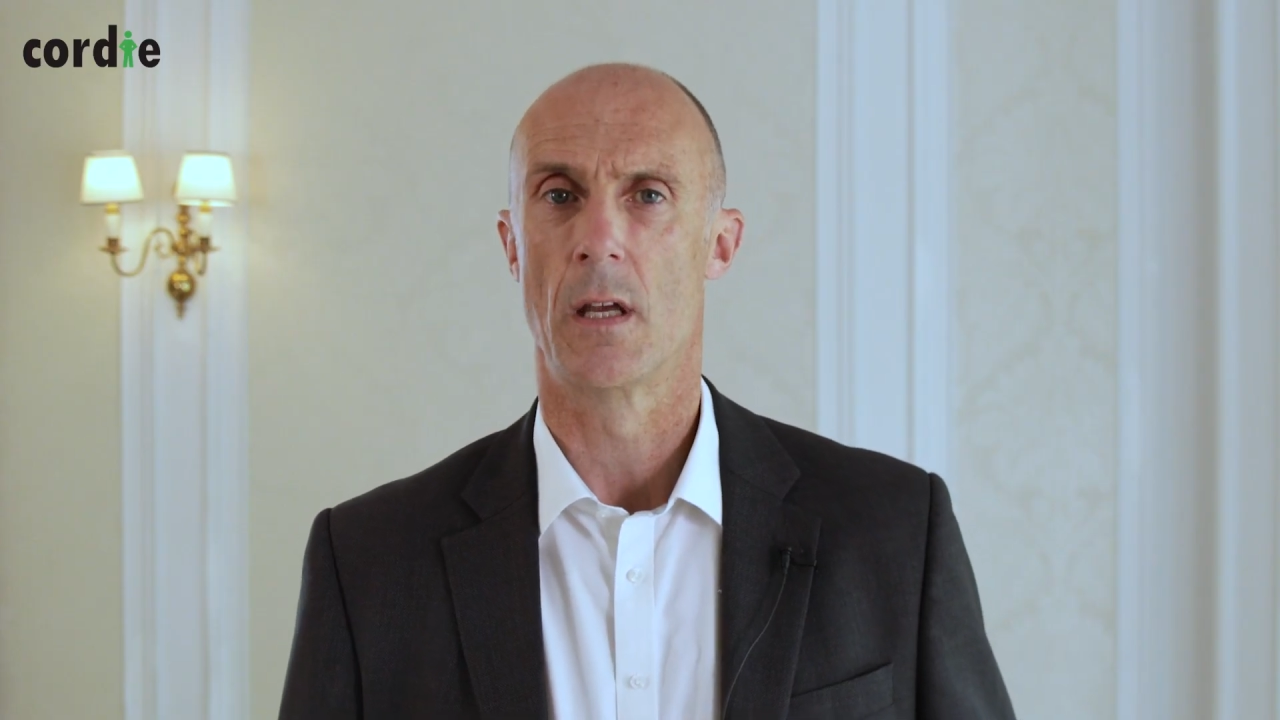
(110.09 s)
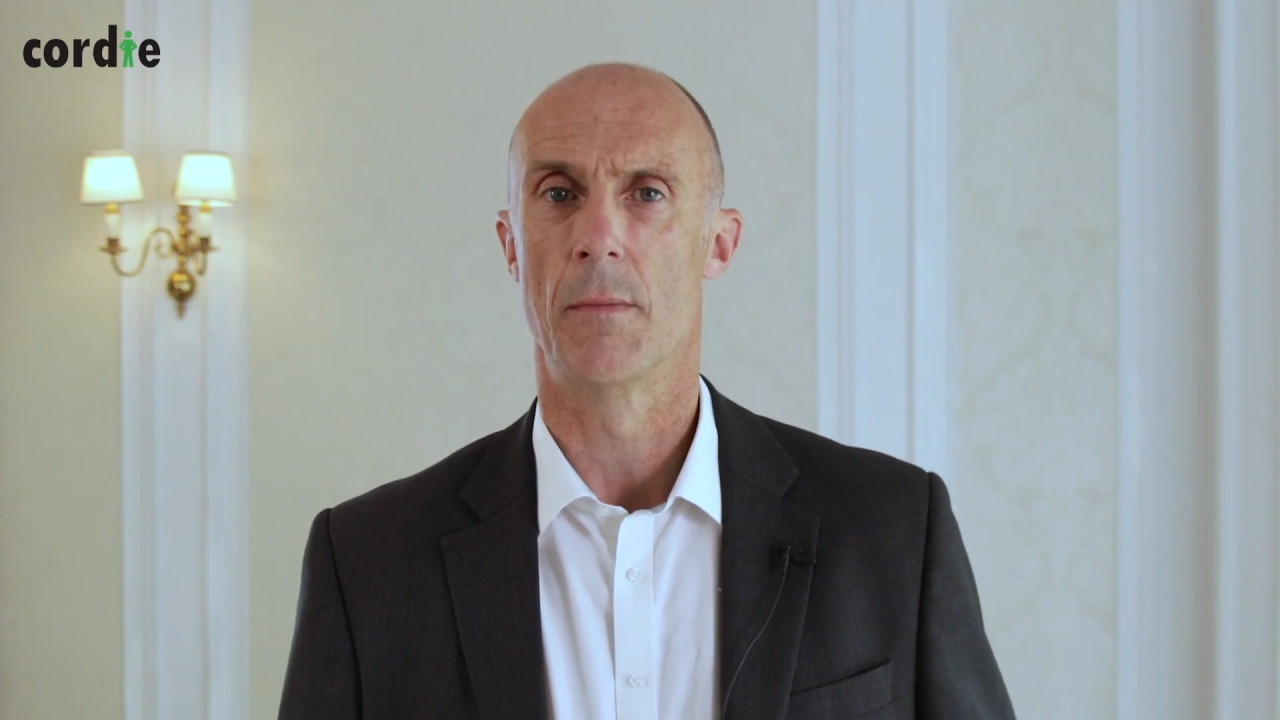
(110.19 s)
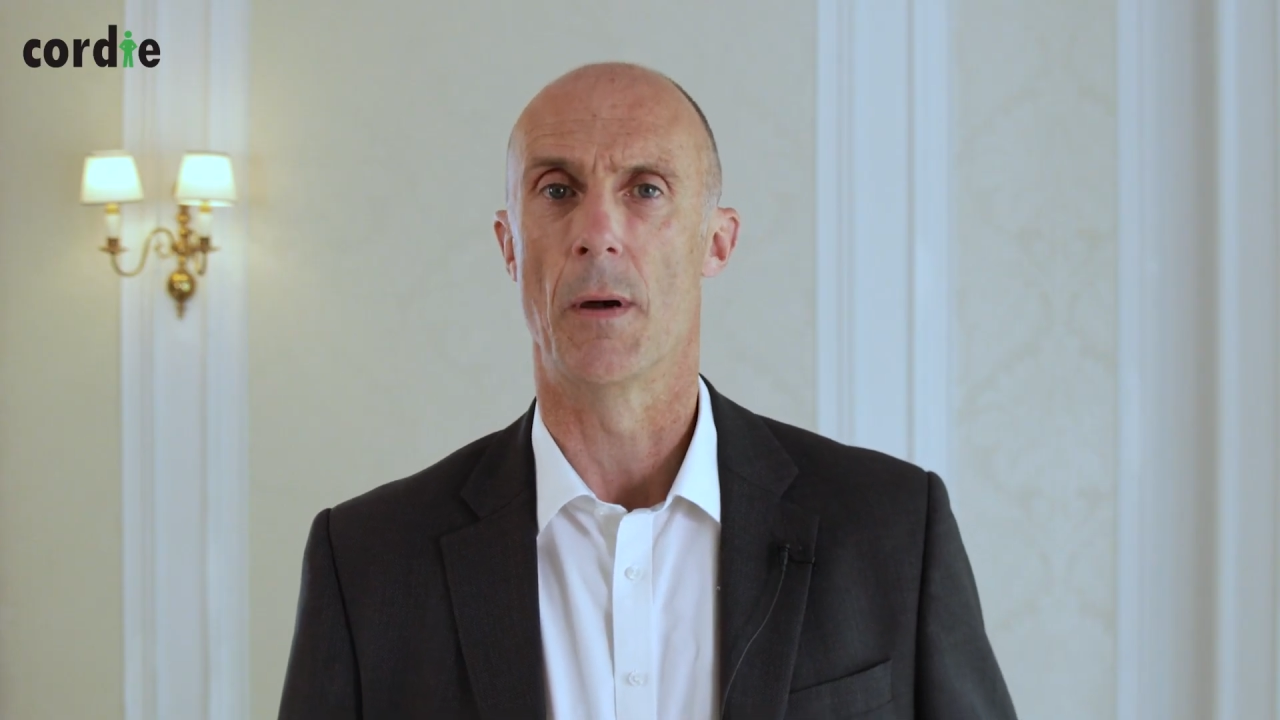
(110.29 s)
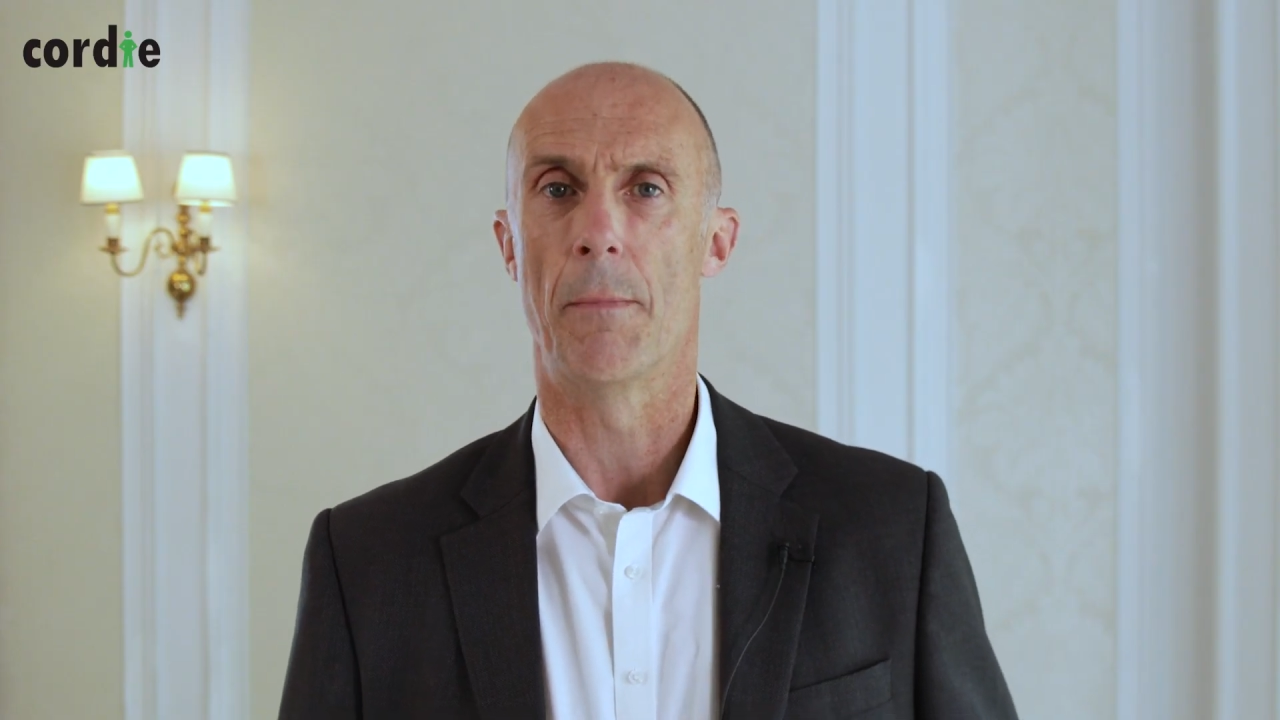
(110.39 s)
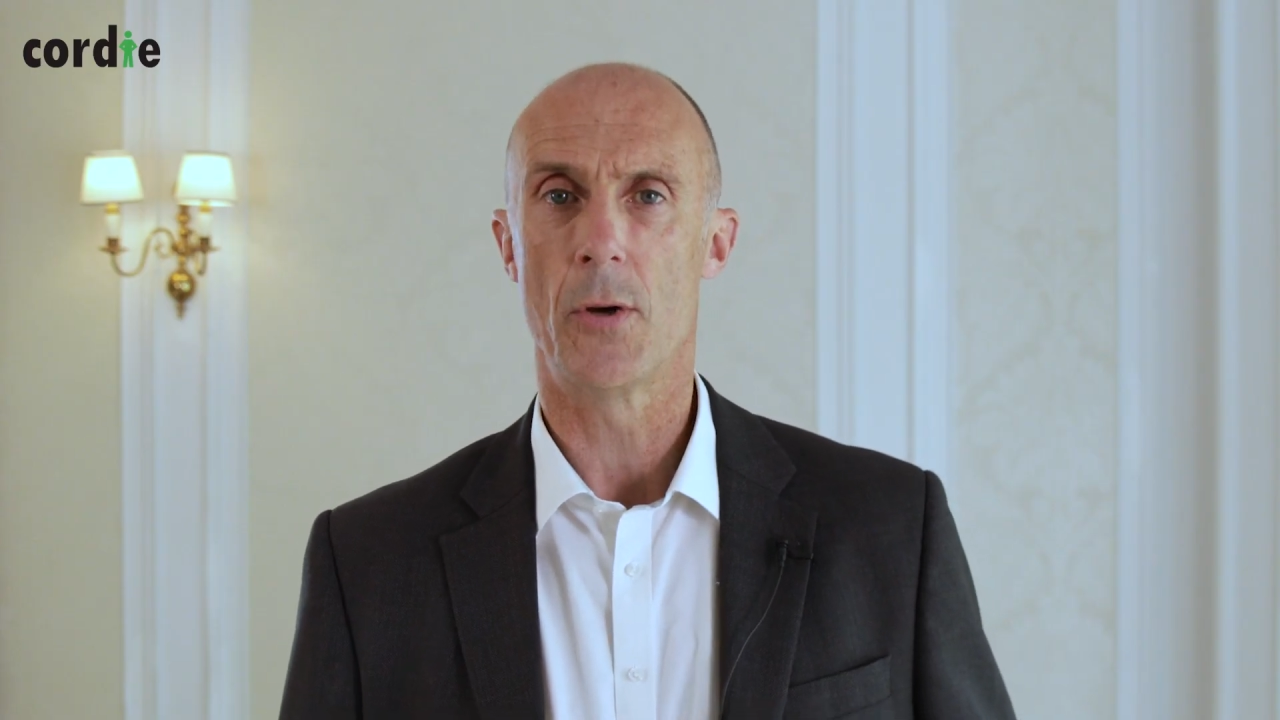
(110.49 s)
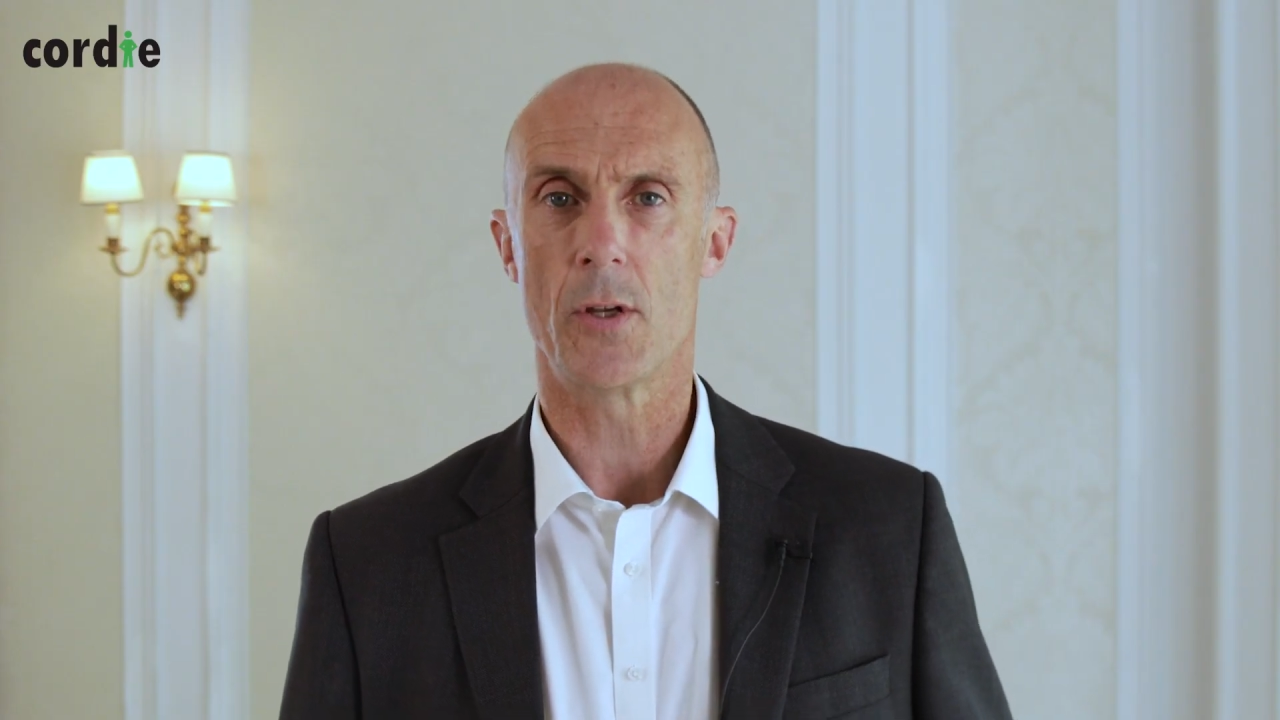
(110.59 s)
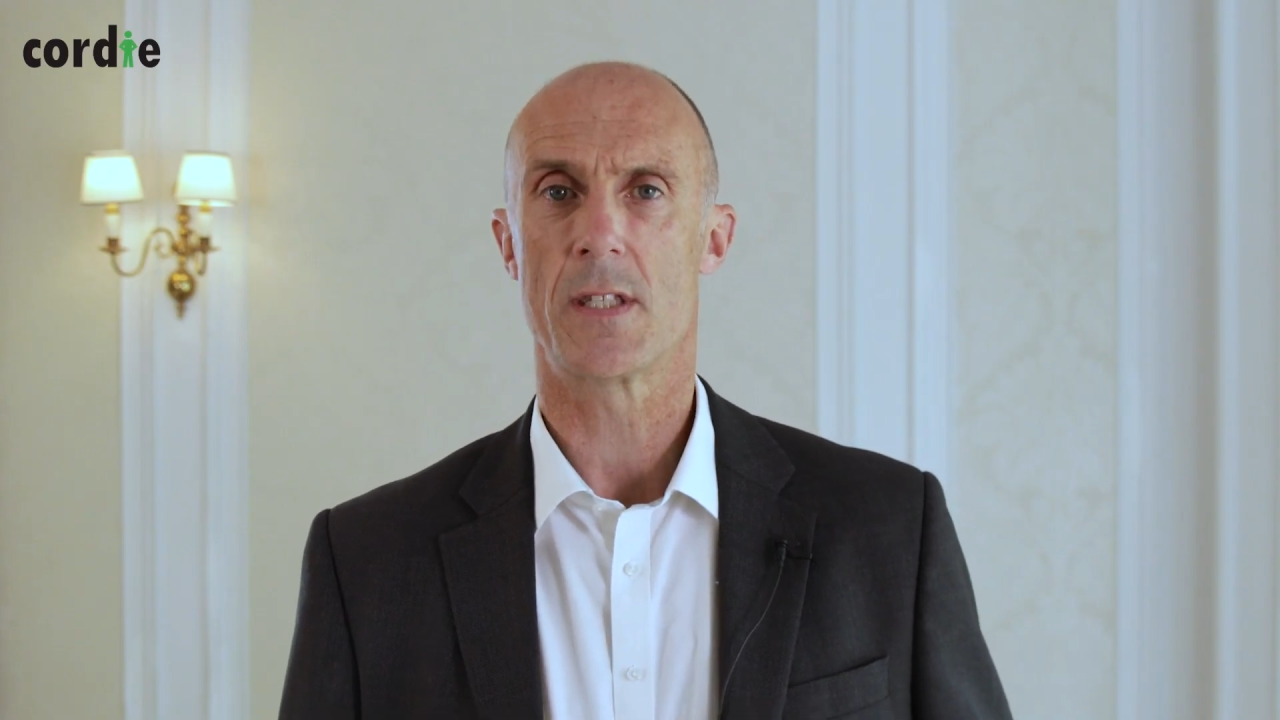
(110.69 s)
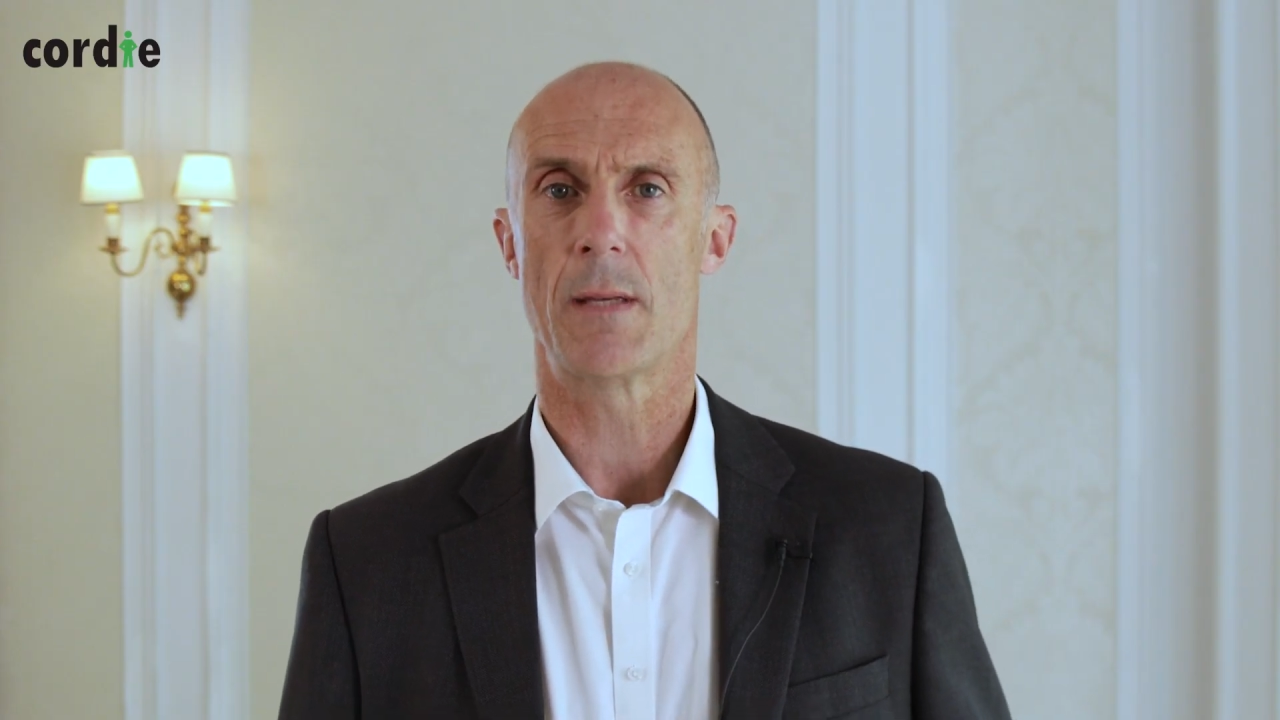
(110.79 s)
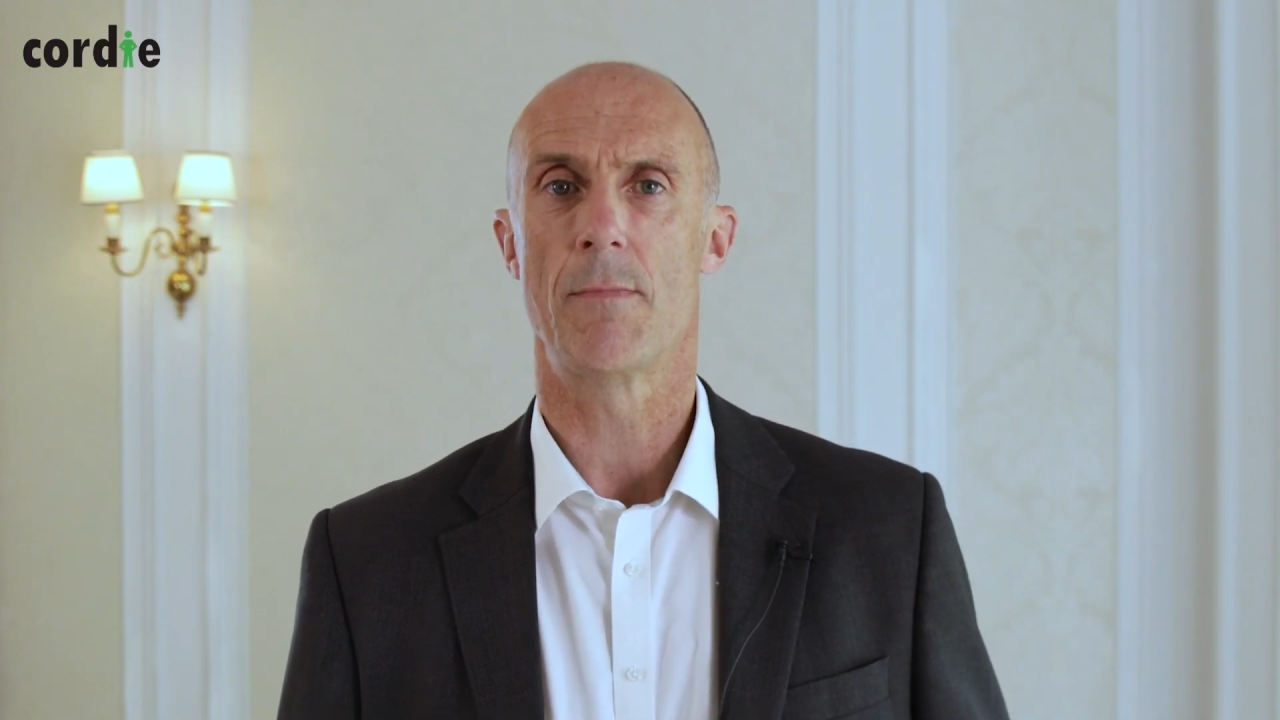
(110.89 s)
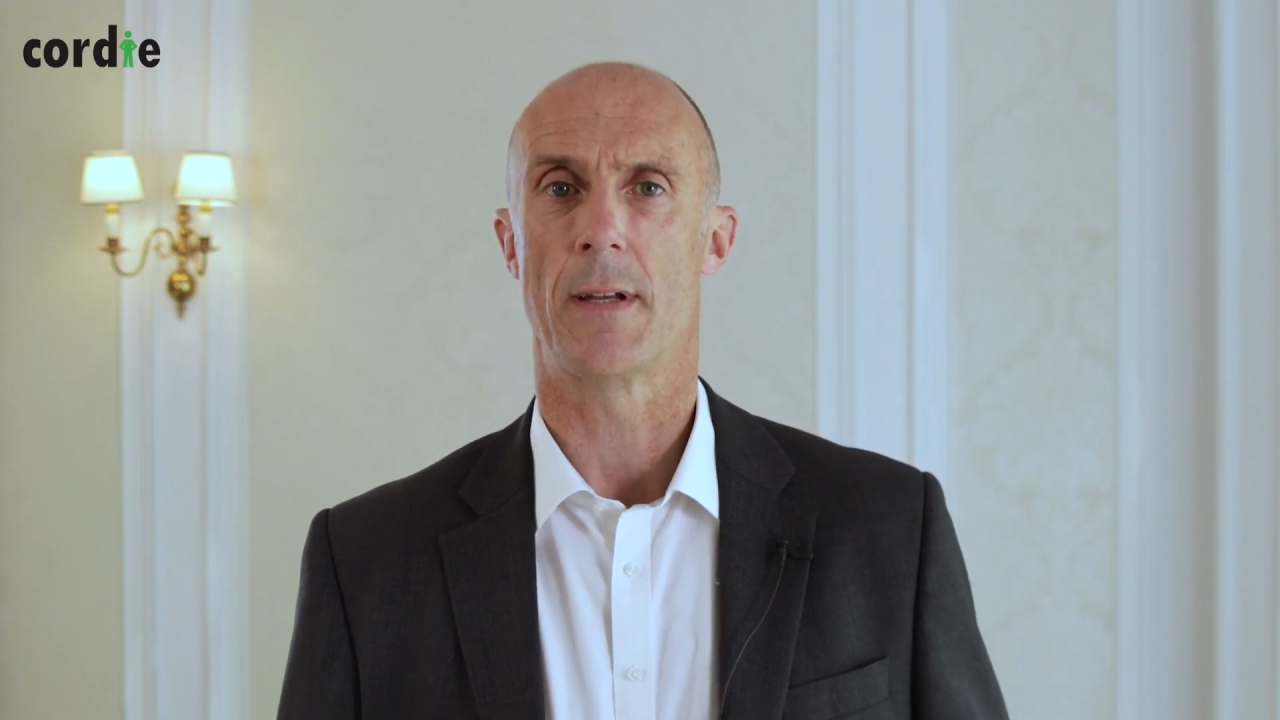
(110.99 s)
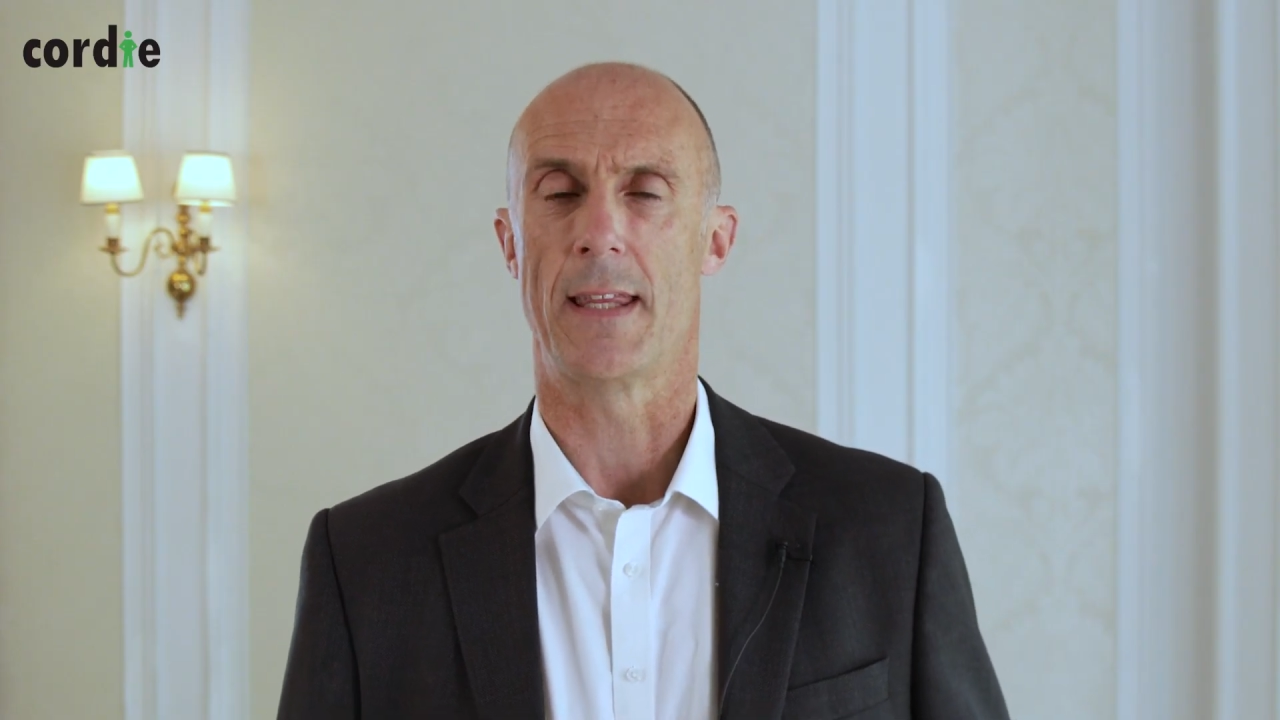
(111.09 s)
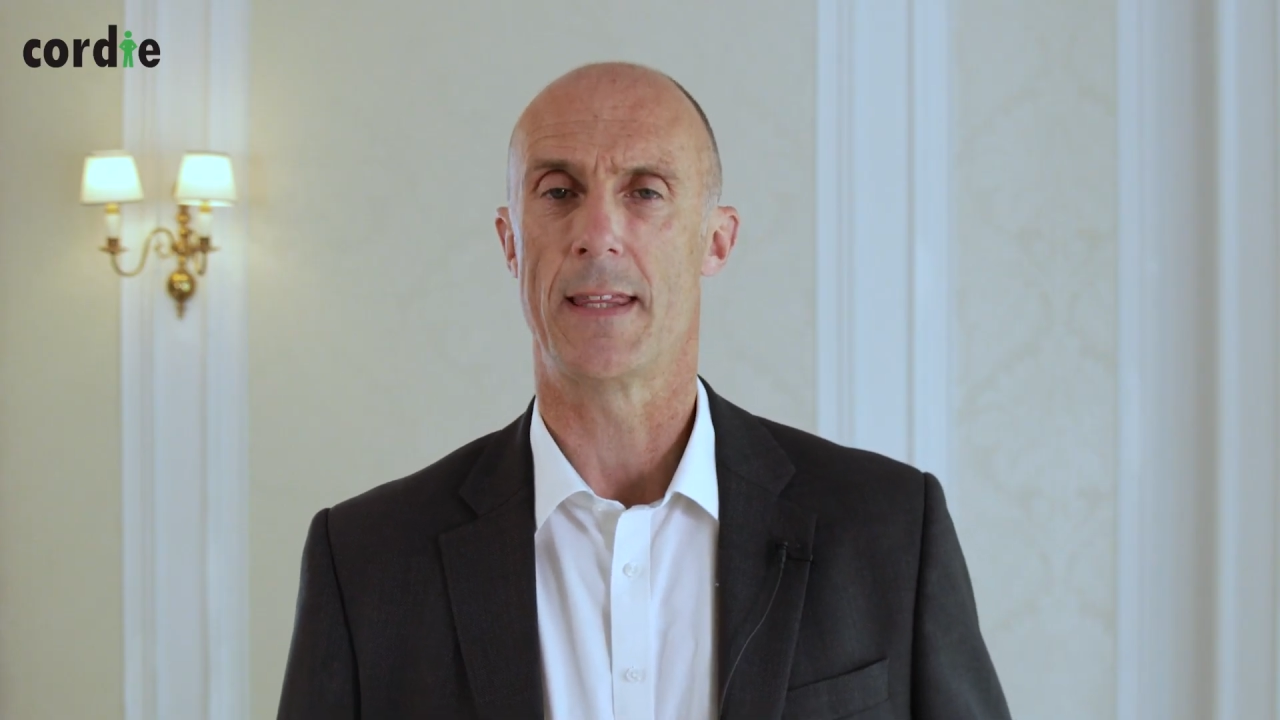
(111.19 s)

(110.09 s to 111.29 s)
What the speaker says: but put simply,